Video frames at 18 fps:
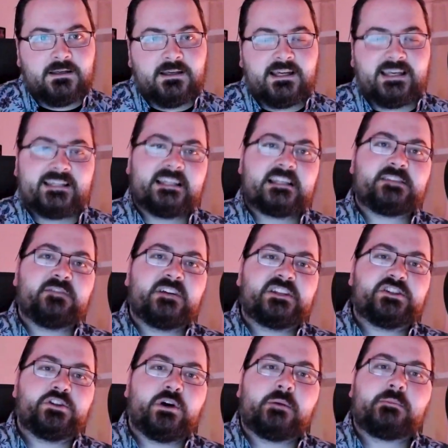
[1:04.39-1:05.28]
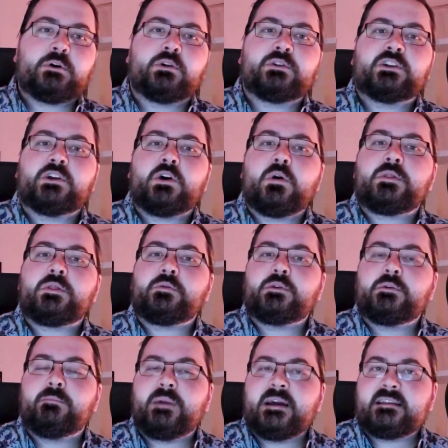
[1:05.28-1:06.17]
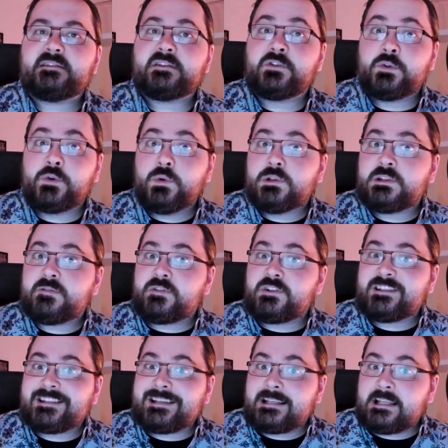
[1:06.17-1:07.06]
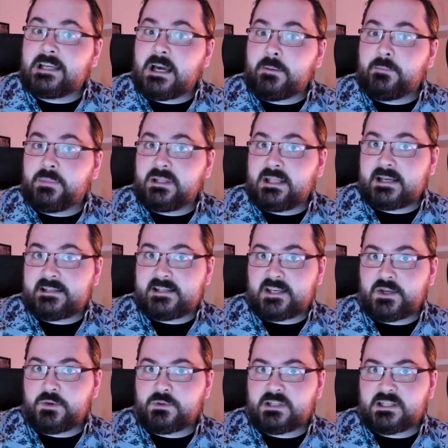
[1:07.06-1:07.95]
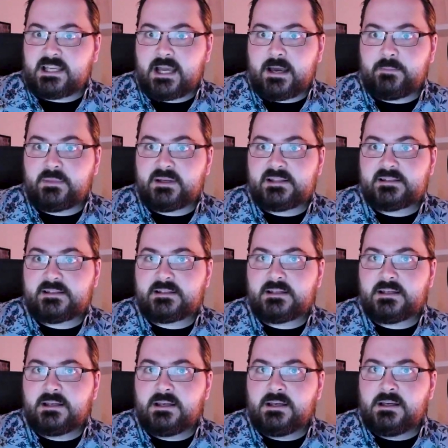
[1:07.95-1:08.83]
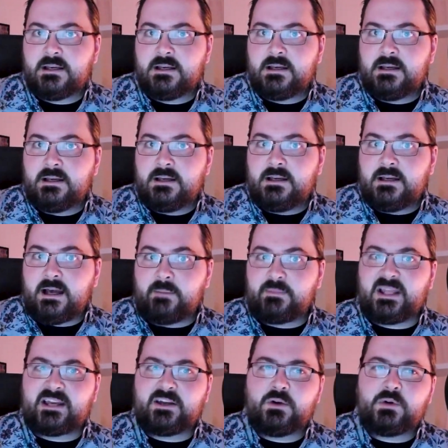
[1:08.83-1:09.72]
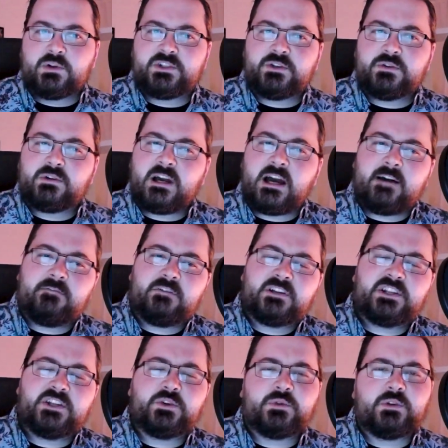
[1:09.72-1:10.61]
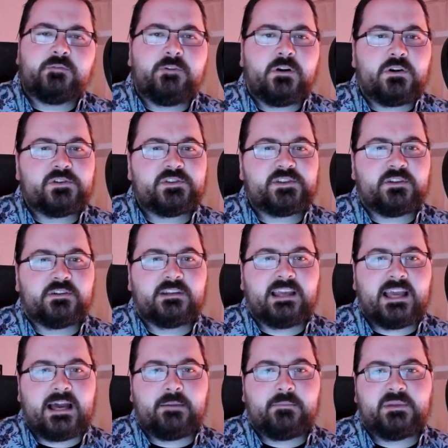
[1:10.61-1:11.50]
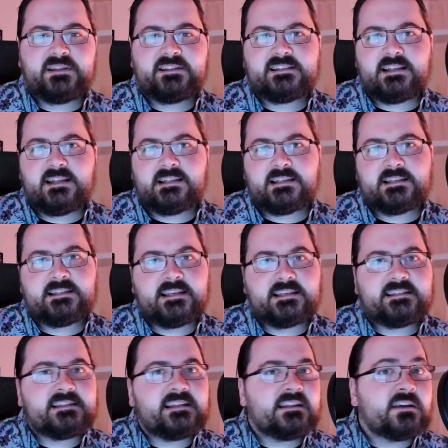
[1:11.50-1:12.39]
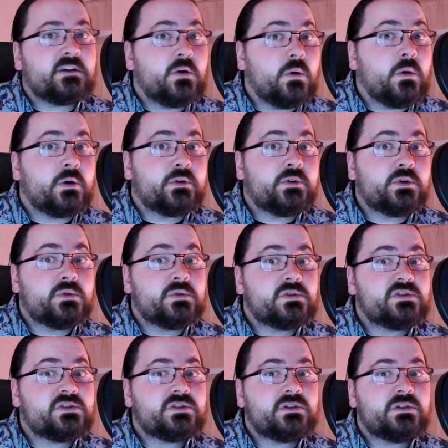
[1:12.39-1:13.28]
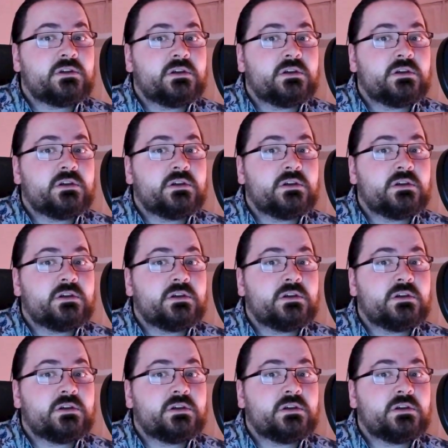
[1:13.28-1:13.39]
In this video I'm going to go through the basic rules for setting up and executing gambits. I'm then going to cover the universal gambits that exist in the core rules.